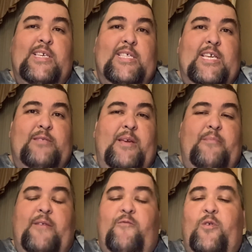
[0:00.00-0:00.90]
That's my
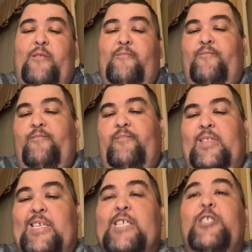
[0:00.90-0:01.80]
update for you.
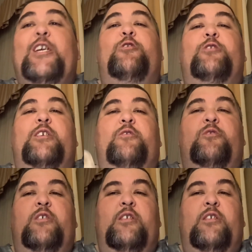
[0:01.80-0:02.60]
Injector seals.